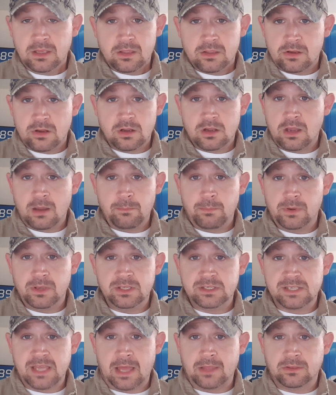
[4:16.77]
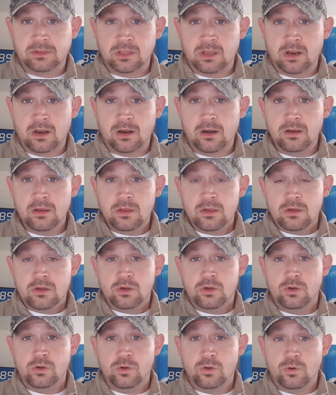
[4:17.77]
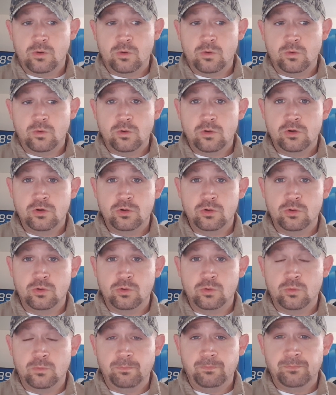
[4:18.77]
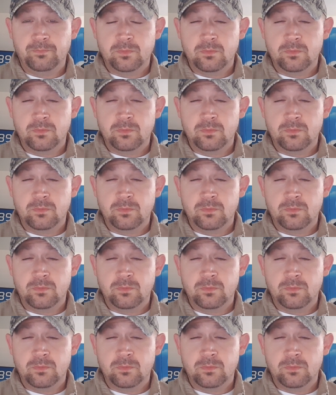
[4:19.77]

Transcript: There are companies out there who